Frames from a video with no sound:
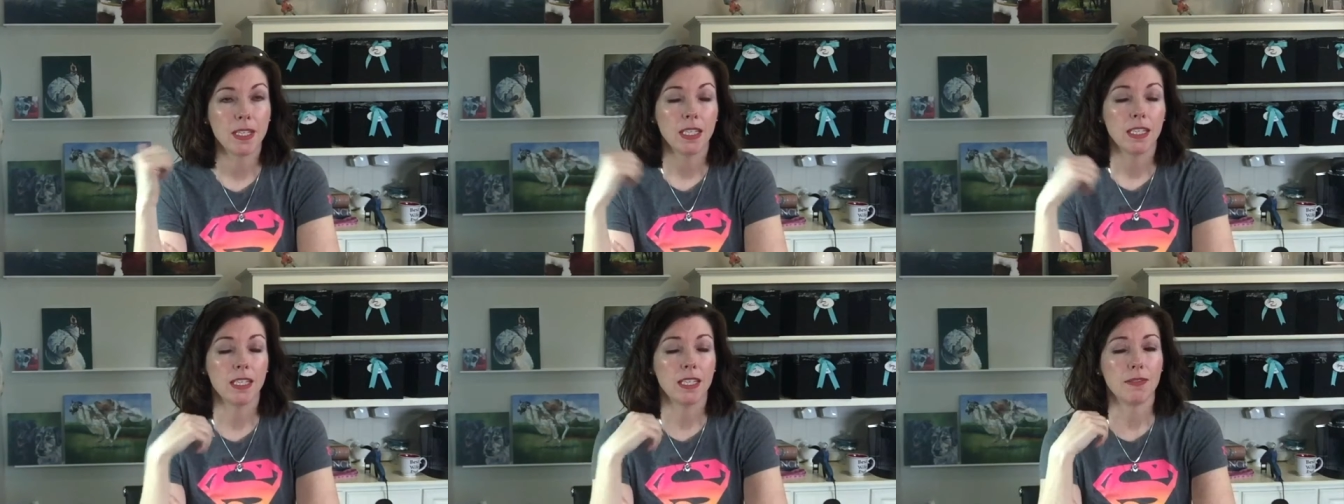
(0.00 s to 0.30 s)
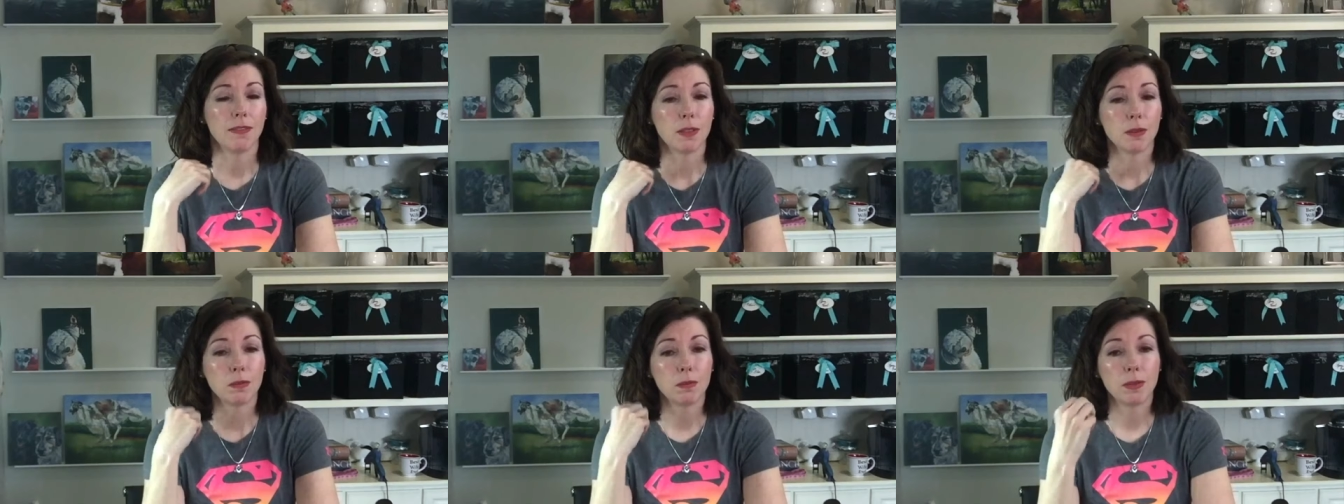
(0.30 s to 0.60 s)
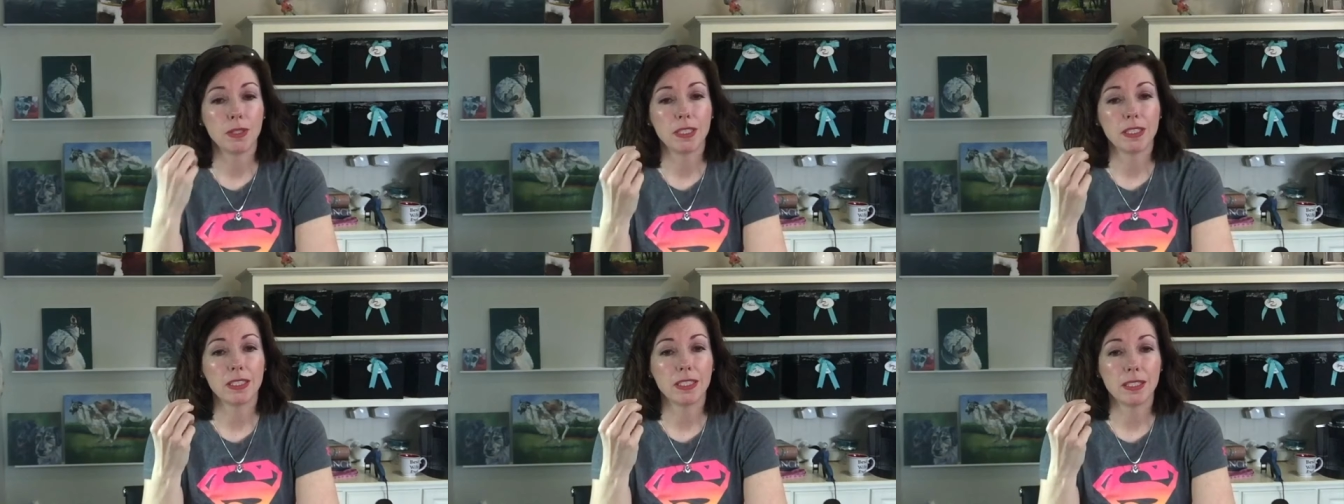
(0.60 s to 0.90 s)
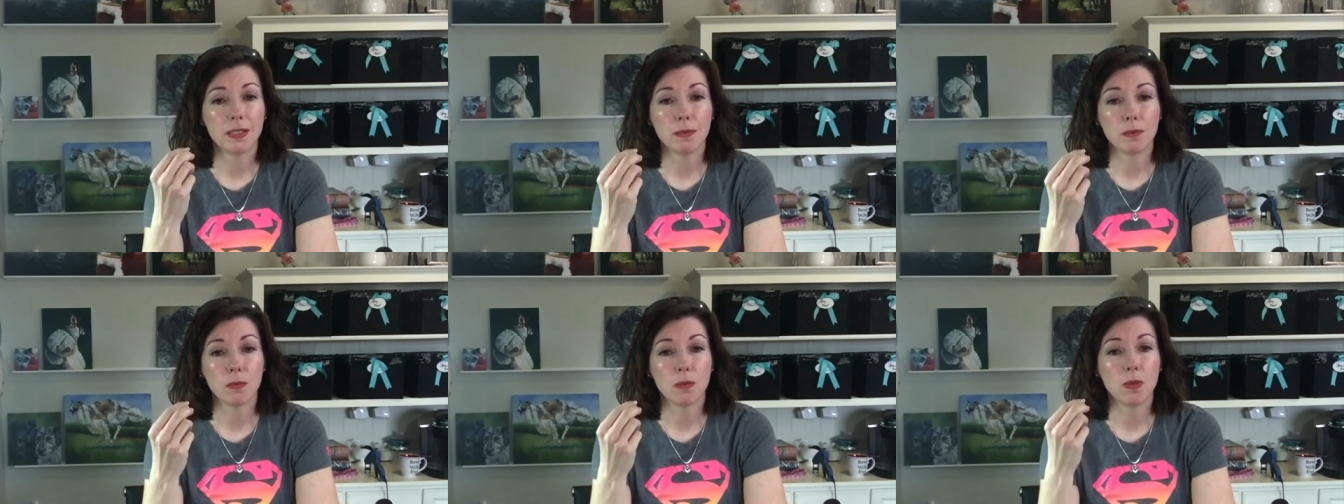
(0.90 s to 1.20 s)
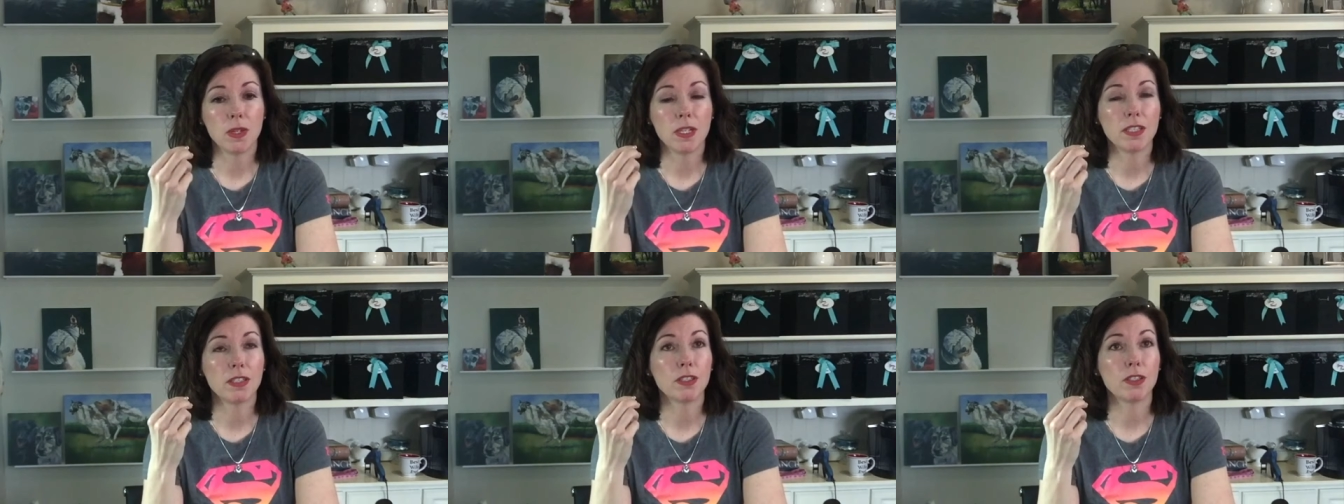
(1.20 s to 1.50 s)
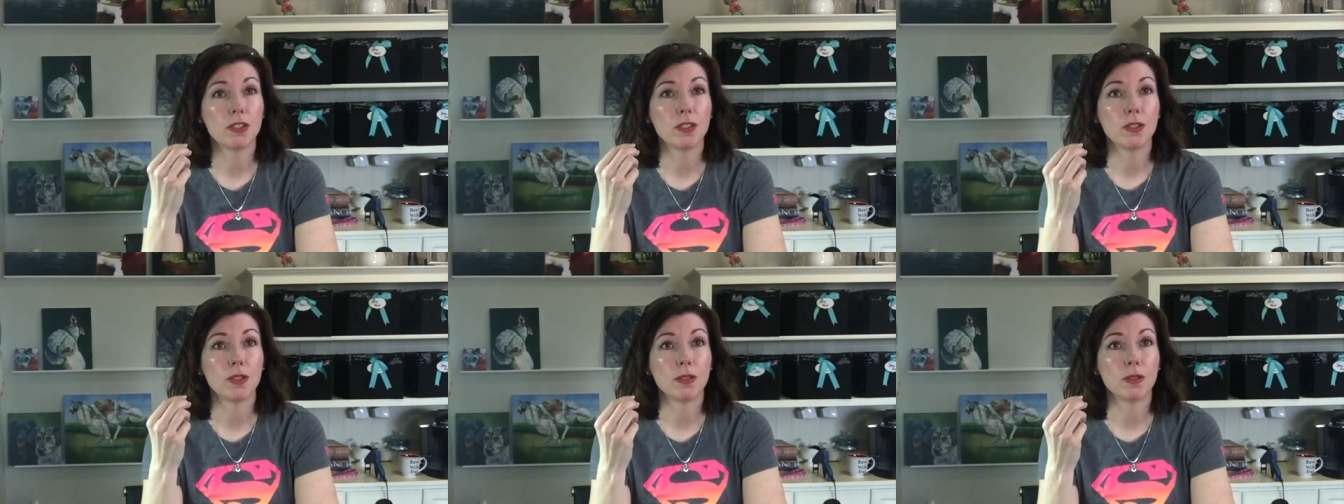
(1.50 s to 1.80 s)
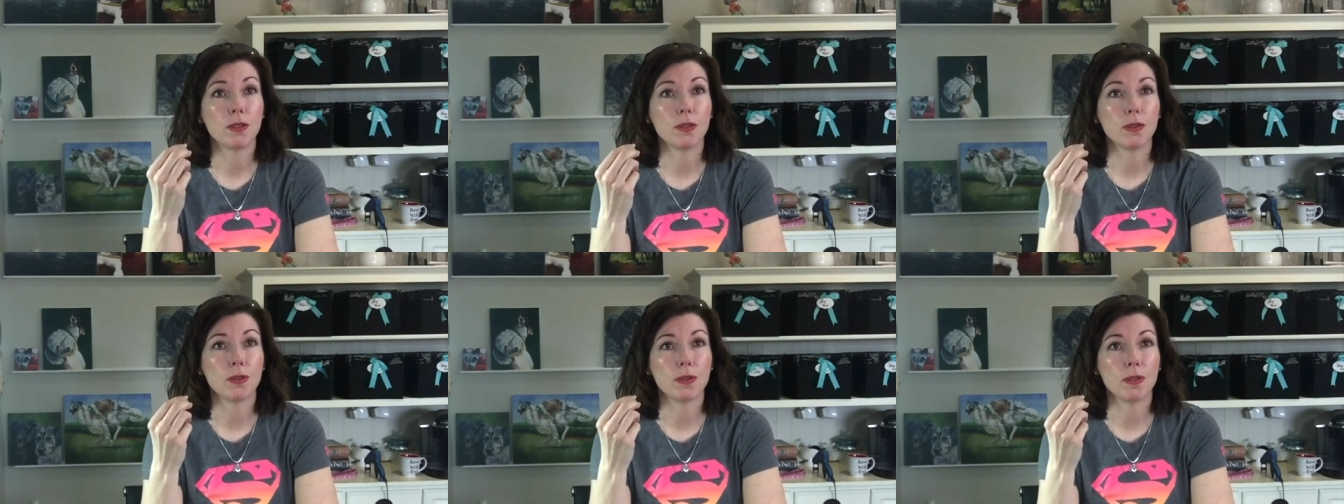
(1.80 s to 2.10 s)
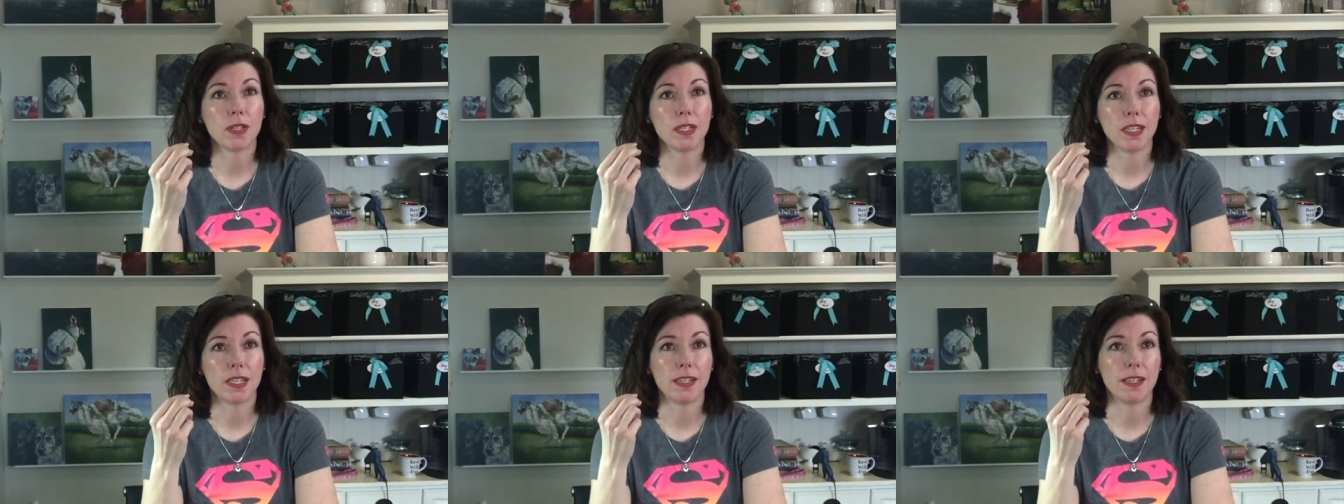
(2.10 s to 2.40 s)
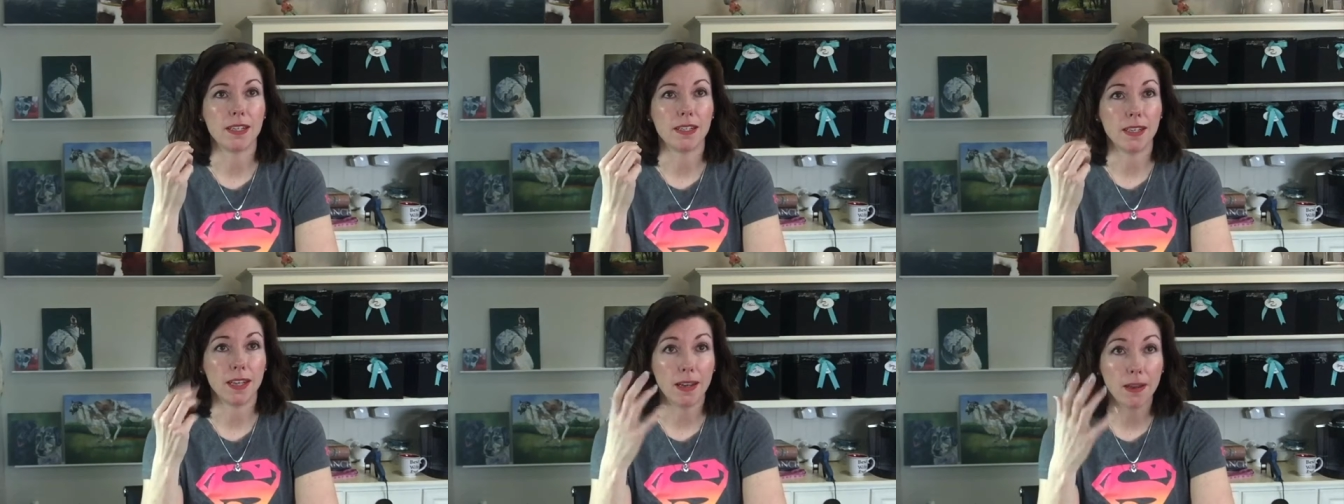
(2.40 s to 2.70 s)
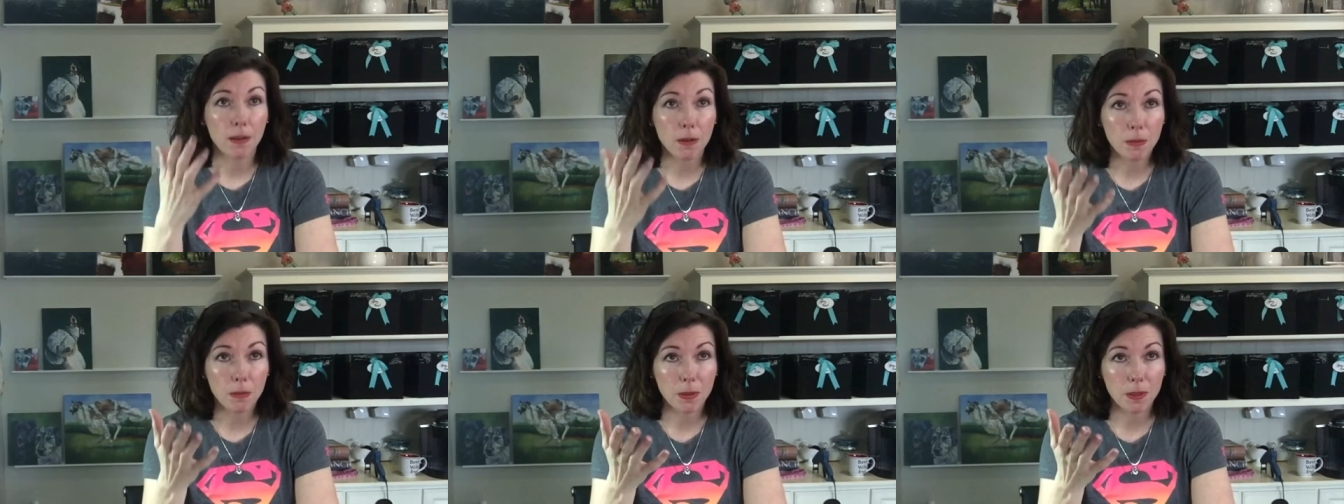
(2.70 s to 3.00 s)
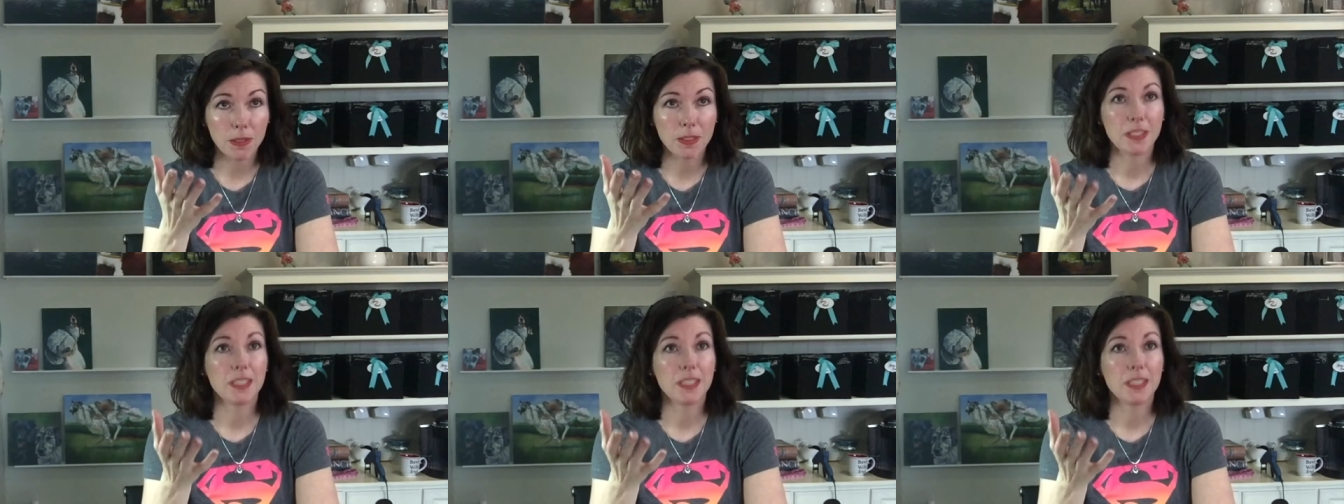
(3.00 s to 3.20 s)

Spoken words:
If you really want to help